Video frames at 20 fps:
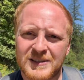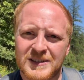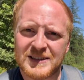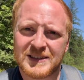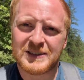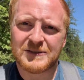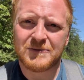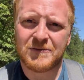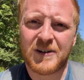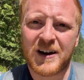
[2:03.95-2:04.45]

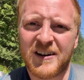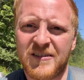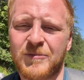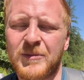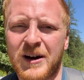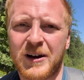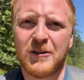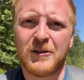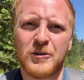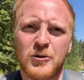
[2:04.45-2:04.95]
It's a
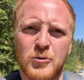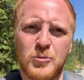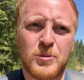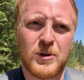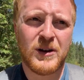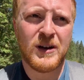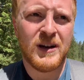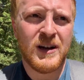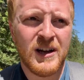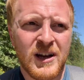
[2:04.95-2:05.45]
5-mile loop.
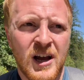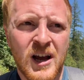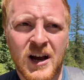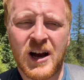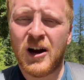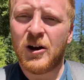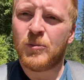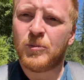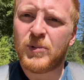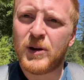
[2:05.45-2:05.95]

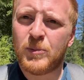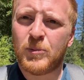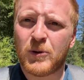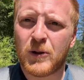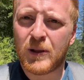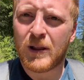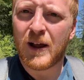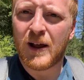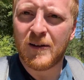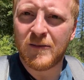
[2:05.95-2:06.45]
People
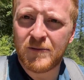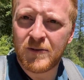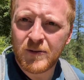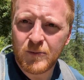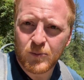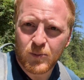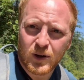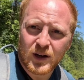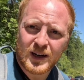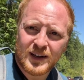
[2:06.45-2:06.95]
love
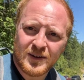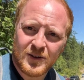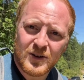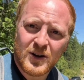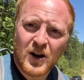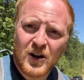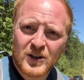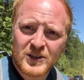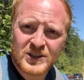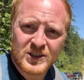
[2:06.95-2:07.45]
bringing their
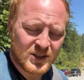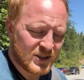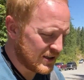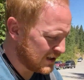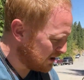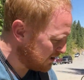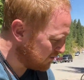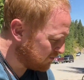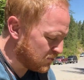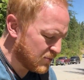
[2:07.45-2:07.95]
dogs here. They
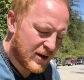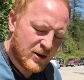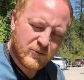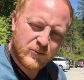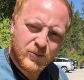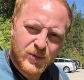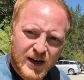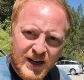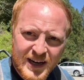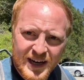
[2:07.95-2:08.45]
love mountain
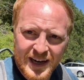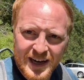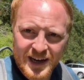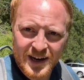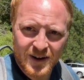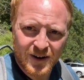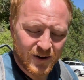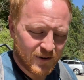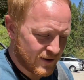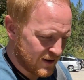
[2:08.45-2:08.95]
biking
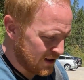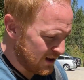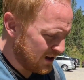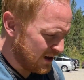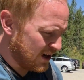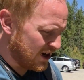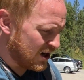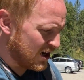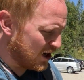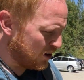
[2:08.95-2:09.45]
here,
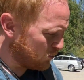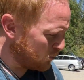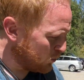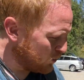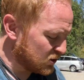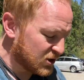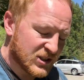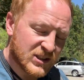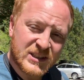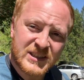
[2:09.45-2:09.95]
or
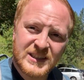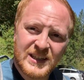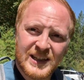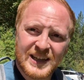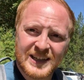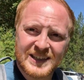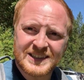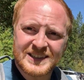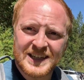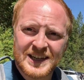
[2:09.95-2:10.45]
just,
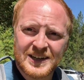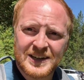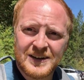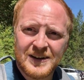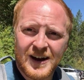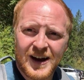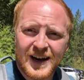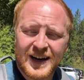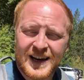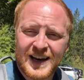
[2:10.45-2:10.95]
like I said,
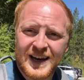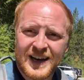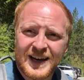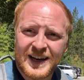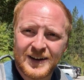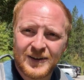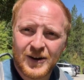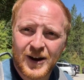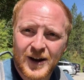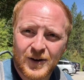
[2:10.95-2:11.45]
hiking
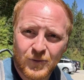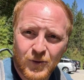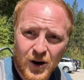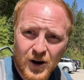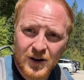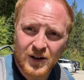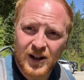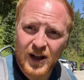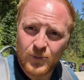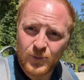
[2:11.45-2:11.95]
and
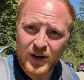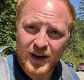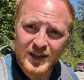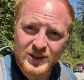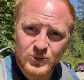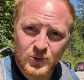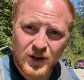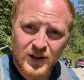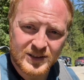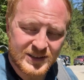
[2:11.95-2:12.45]
rock climbing, as
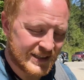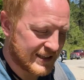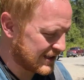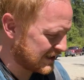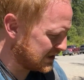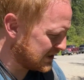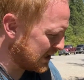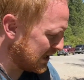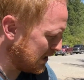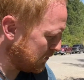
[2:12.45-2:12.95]
well as at the
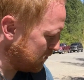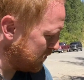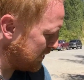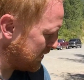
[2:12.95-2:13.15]
top.